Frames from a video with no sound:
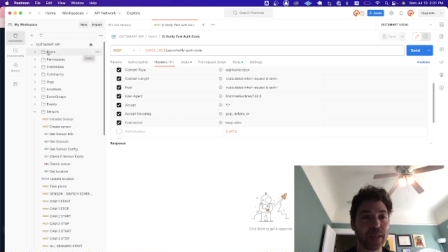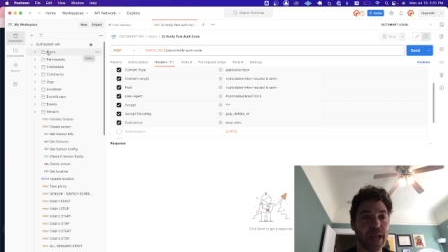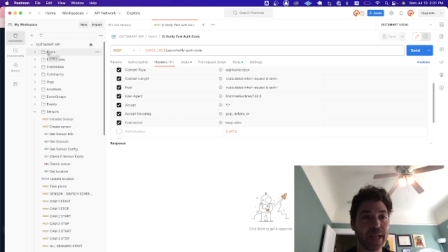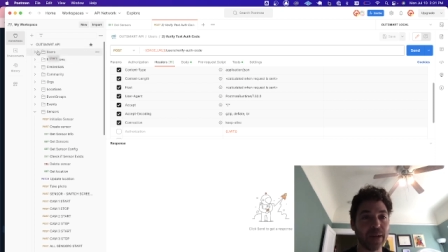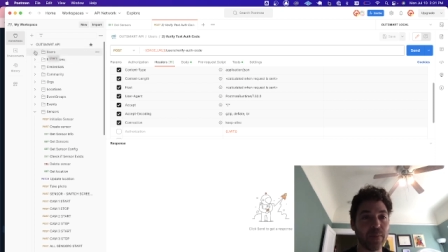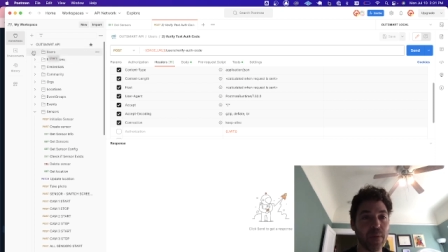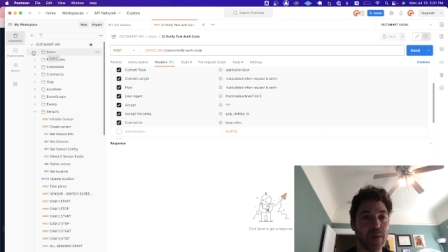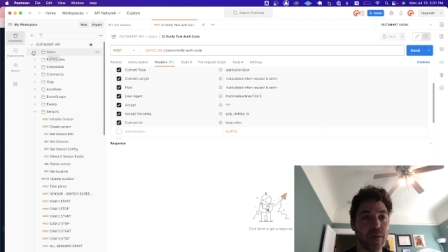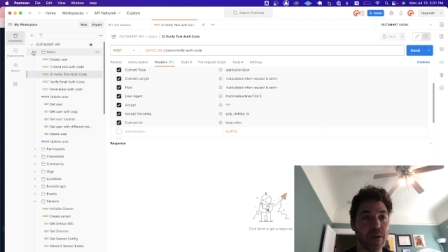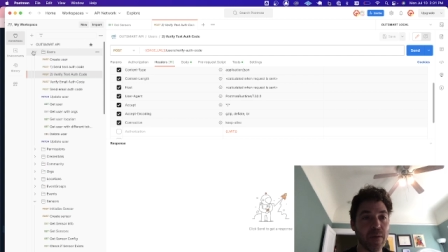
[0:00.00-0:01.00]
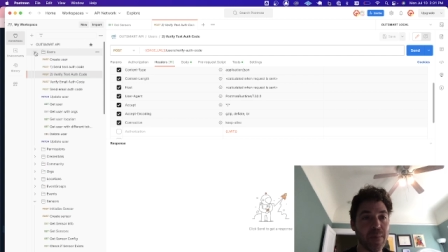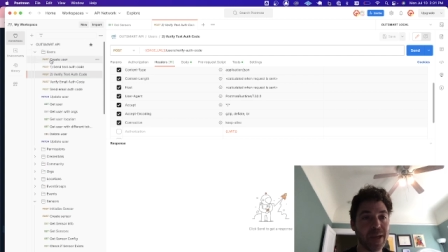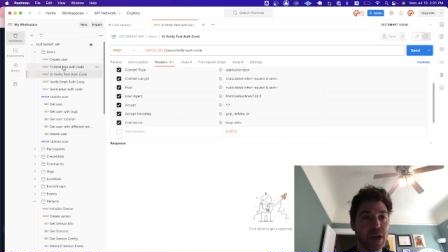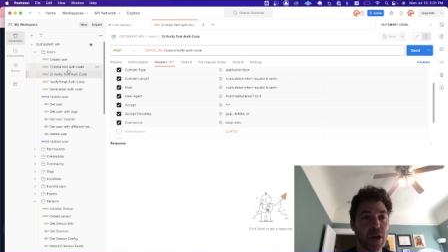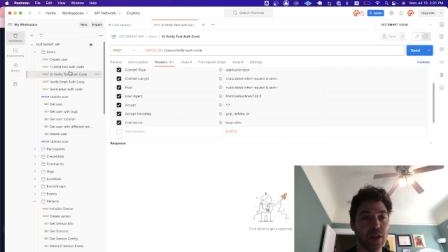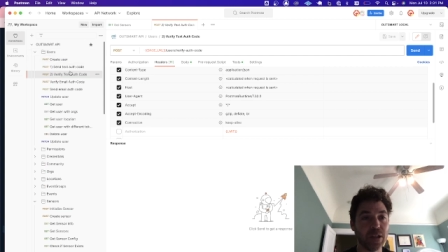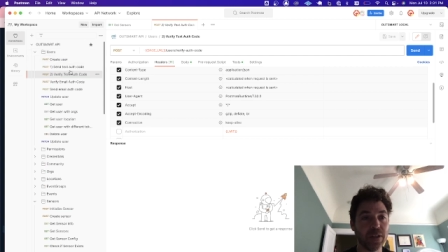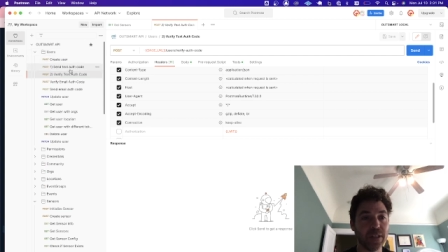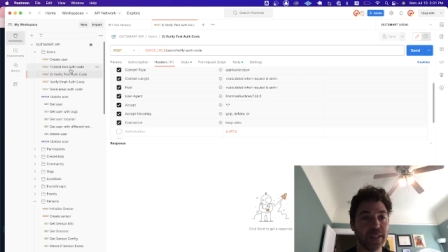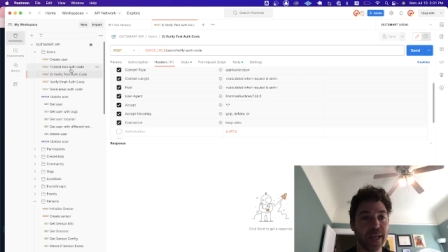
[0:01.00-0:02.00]
I can make a call to
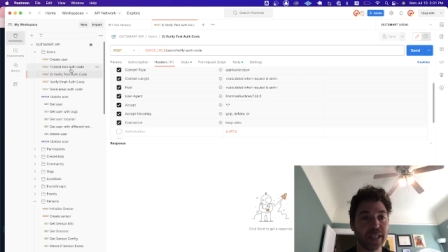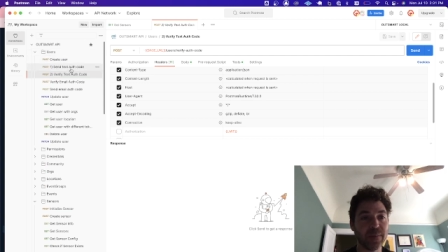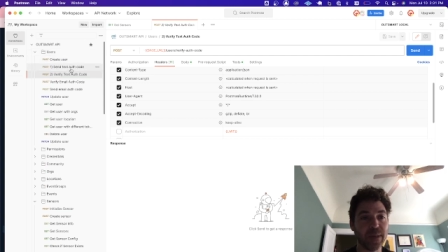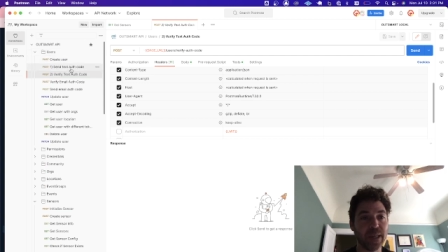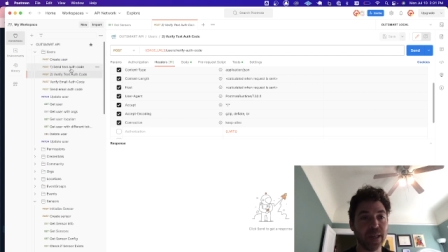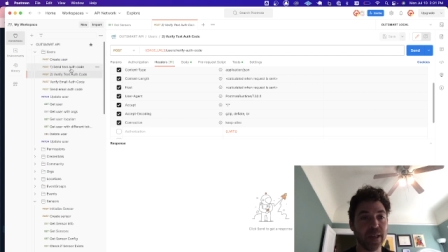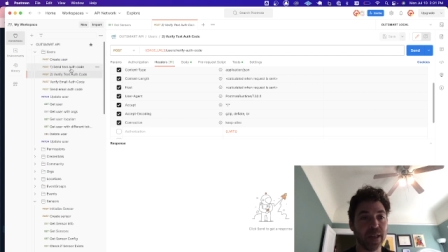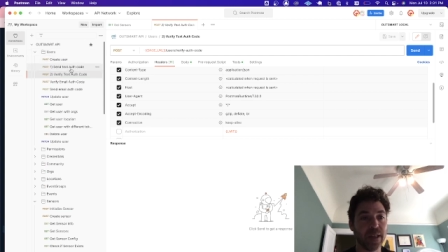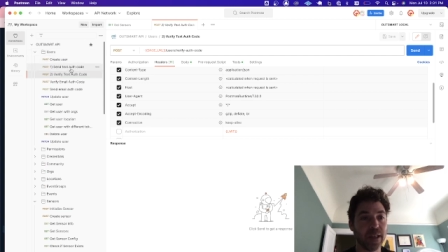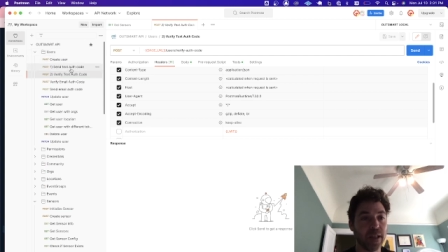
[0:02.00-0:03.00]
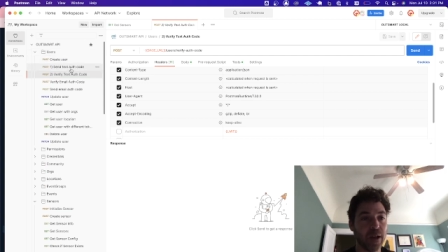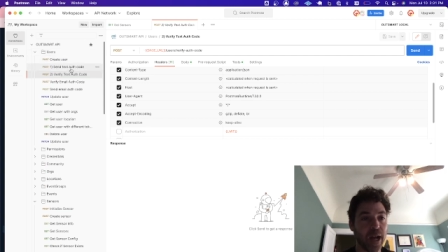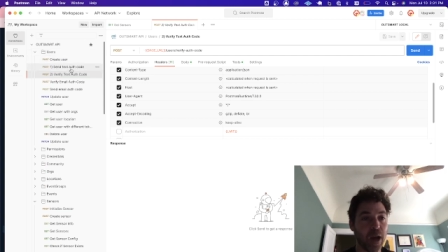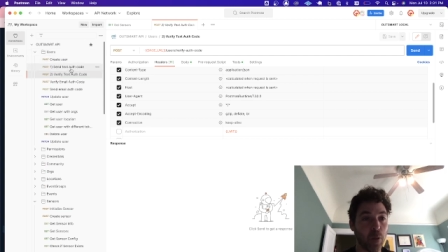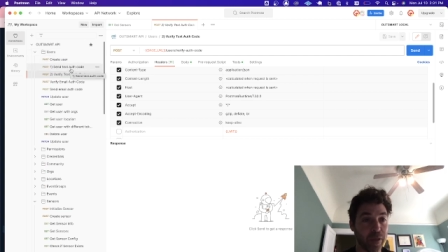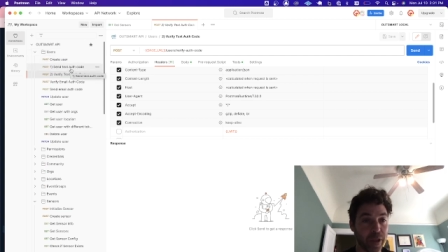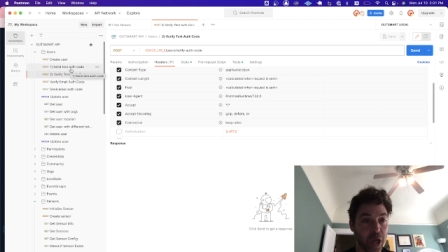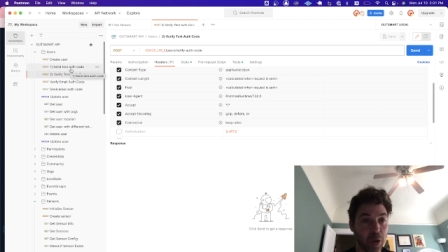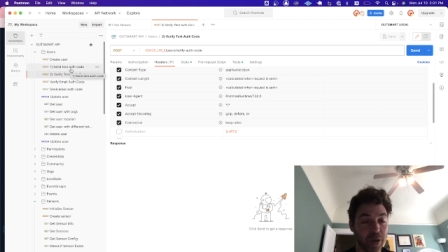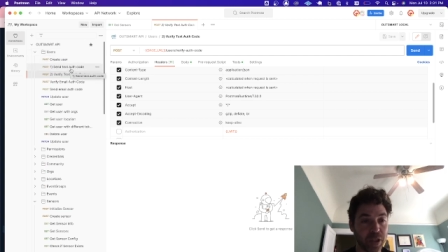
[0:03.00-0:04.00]
text me uh, what the
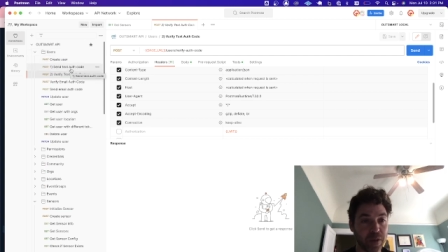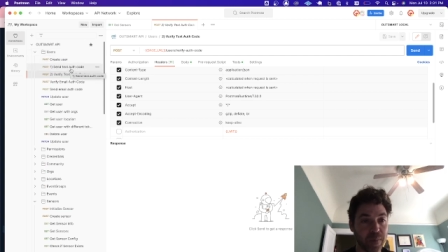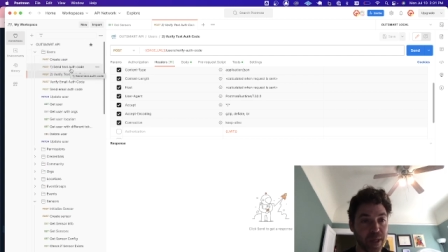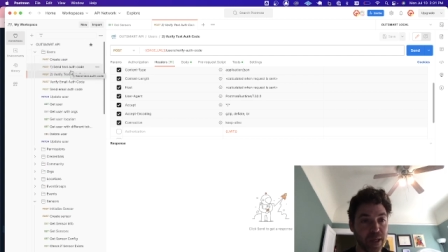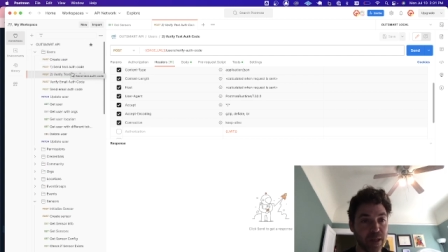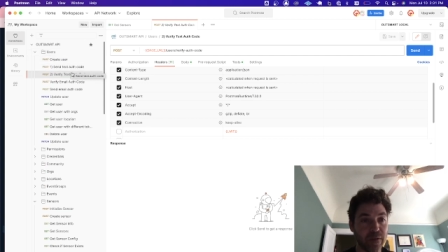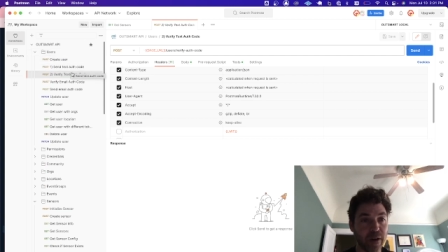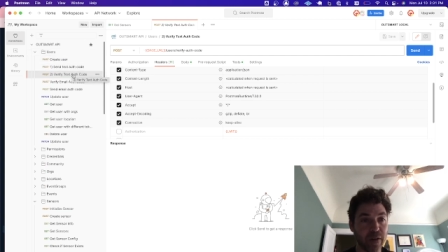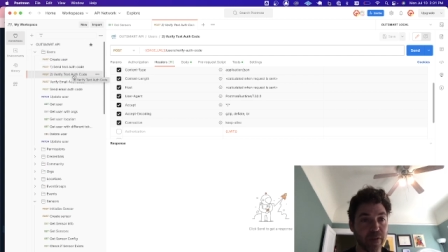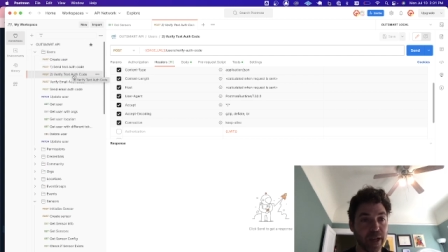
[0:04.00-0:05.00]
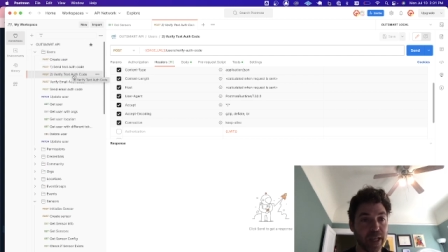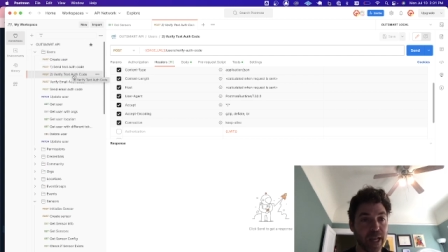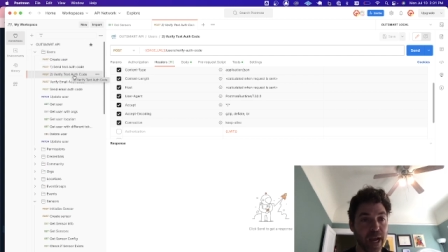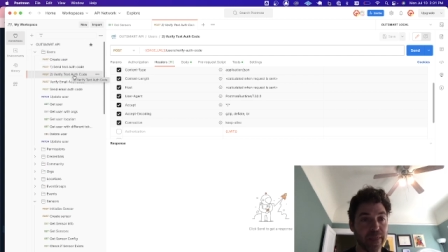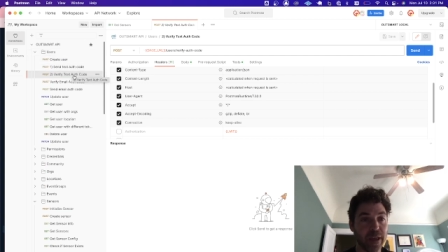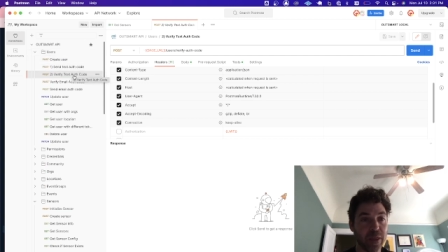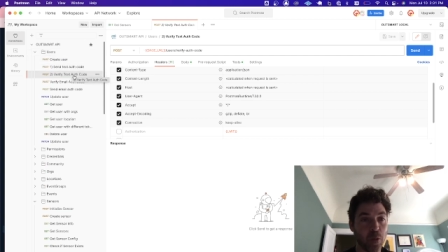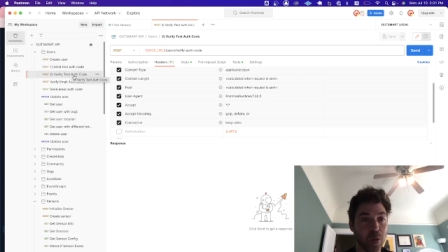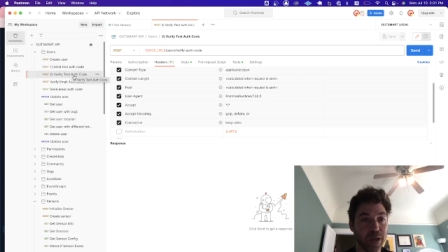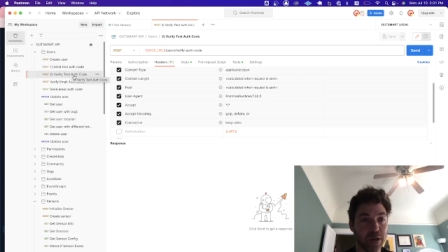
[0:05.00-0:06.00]
code should be to verify it, and then the
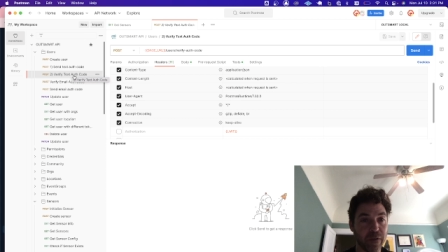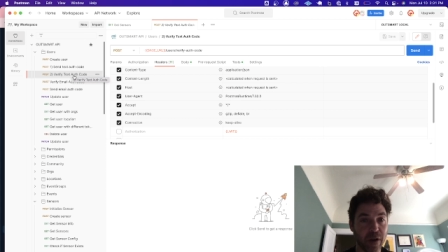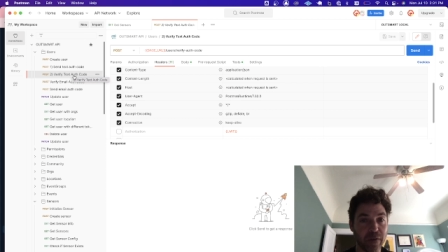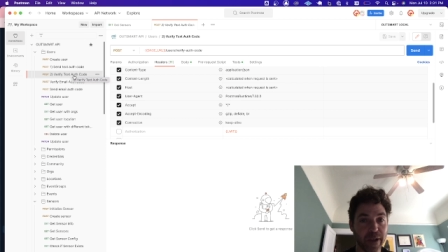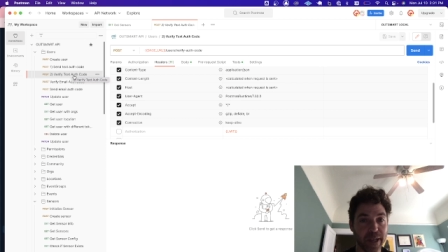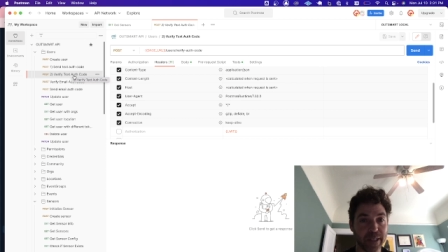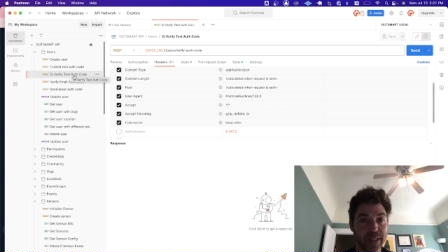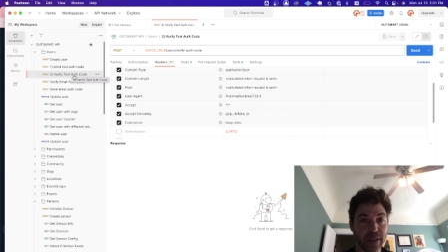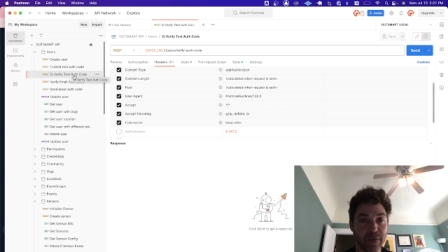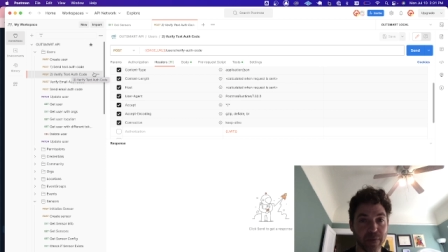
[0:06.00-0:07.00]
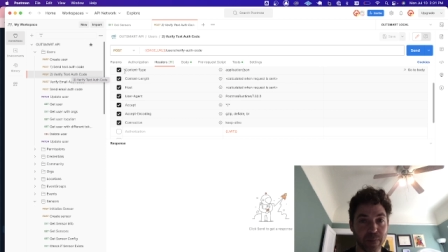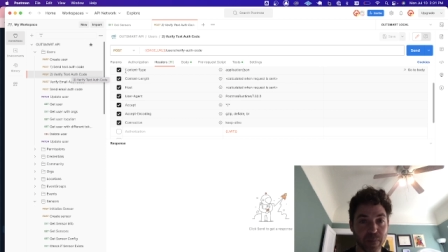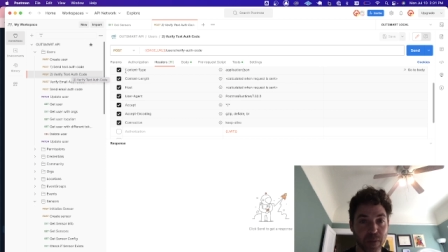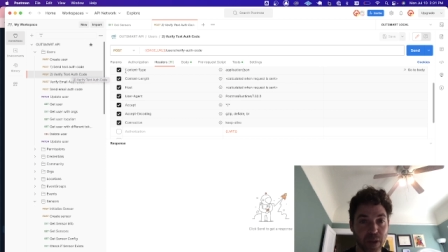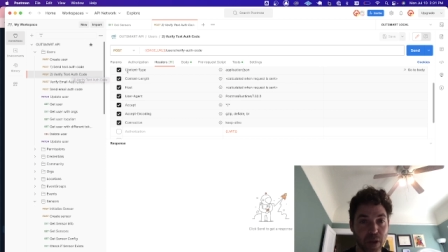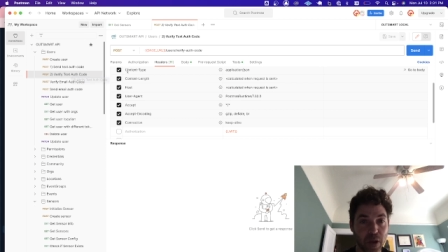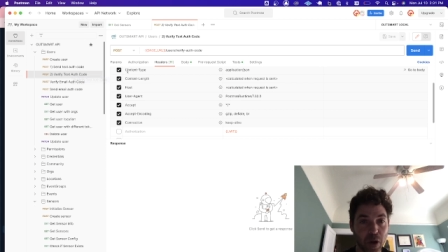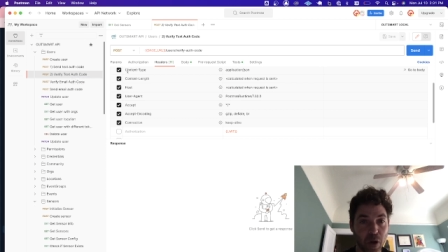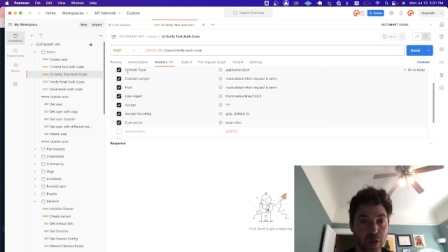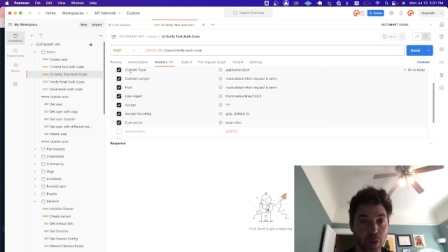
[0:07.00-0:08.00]
one to verify it itself.
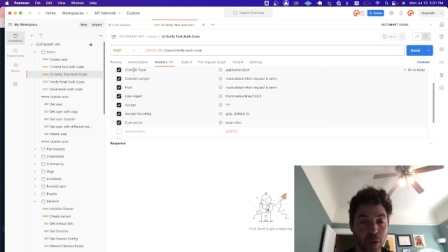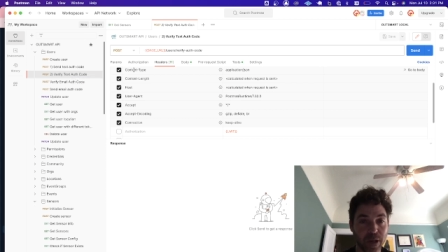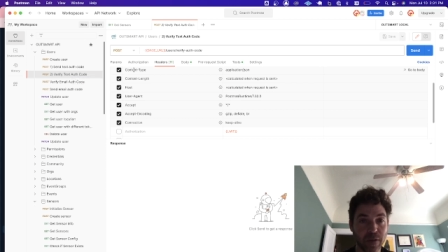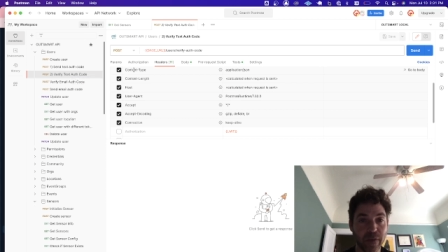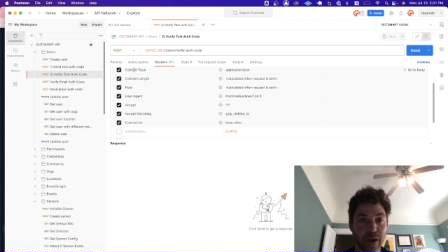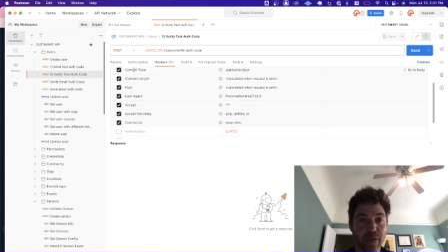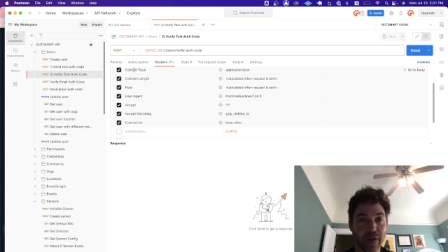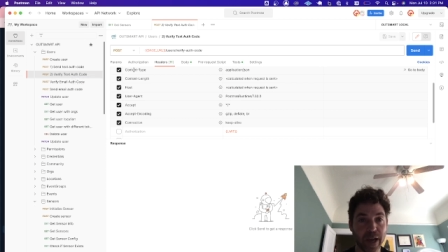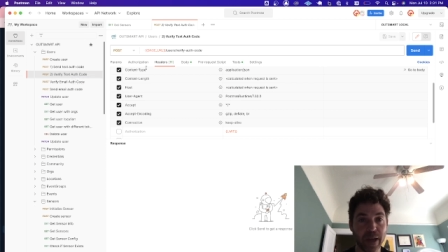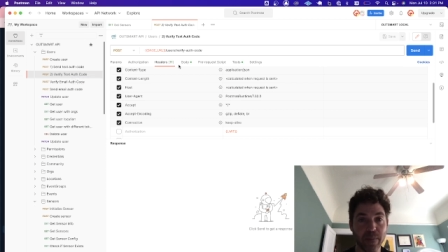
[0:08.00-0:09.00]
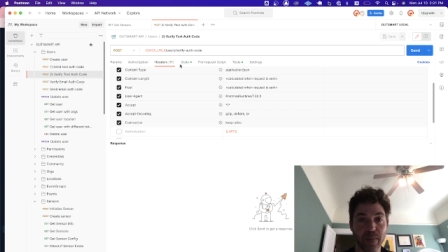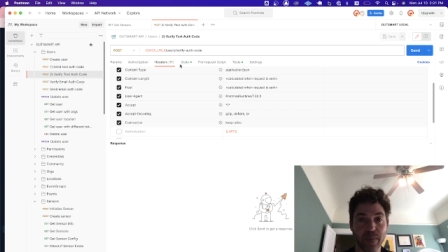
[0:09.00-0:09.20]
On the one to verify it,